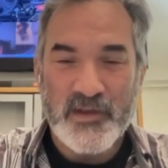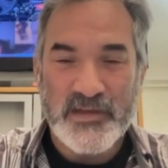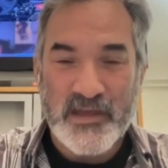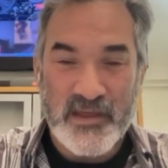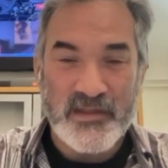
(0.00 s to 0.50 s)

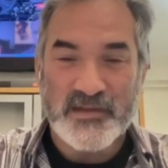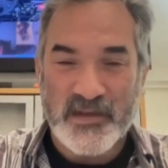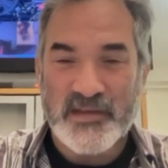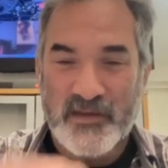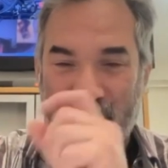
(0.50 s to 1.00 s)
because I think
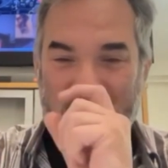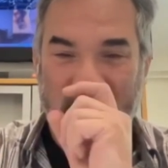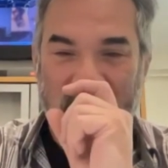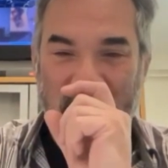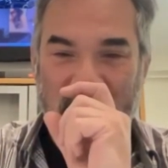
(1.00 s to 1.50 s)
this does have a
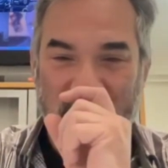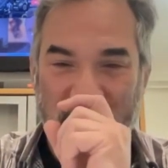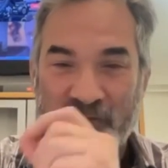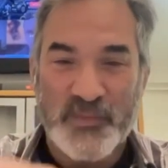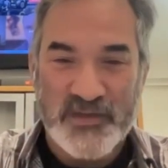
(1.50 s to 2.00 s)
very
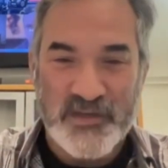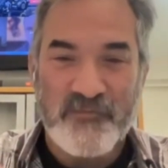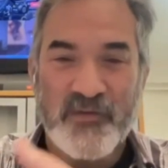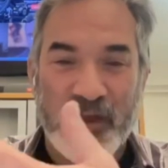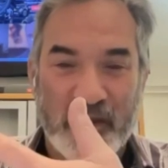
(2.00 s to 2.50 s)
sort of
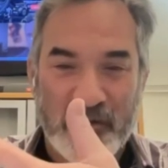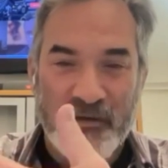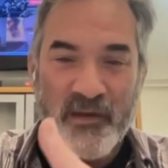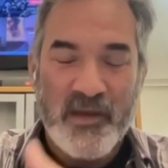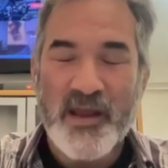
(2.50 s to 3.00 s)
specific,
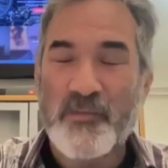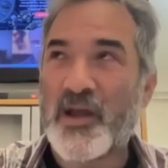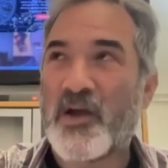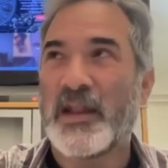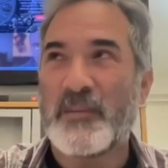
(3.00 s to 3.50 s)
I
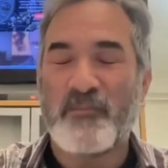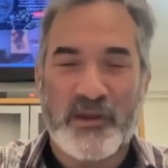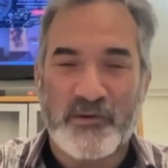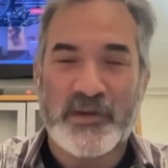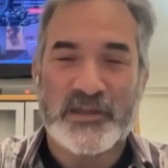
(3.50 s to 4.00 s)
want to call it a
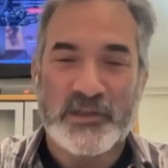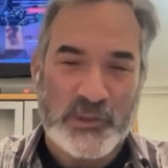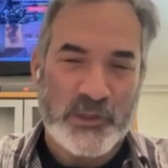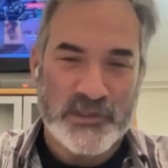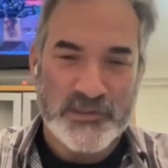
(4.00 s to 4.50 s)
period
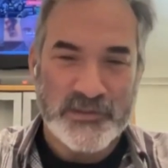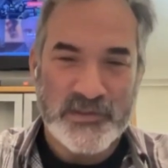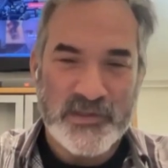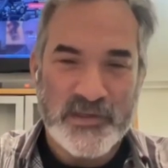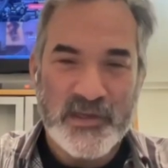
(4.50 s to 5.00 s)
look.
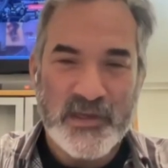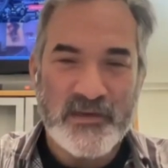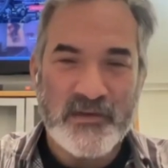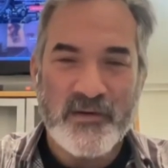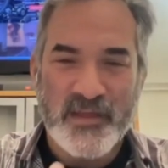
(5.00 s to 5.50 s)

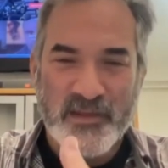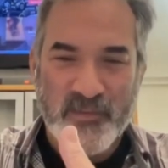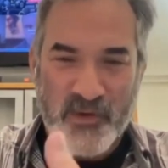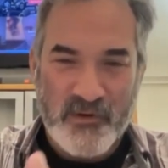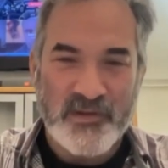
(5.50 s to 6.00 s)
You know, I think
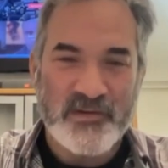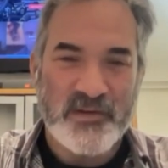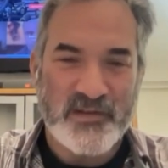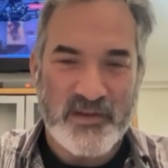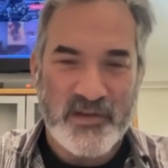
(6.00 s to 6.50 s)
the period
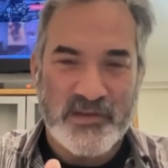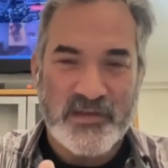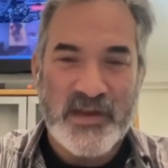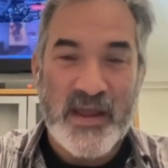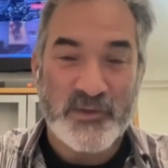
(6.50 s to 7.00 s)
is
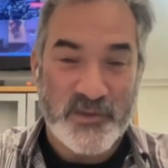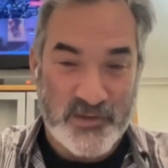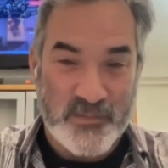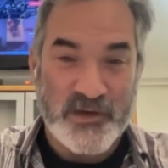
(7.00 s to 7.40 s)
established as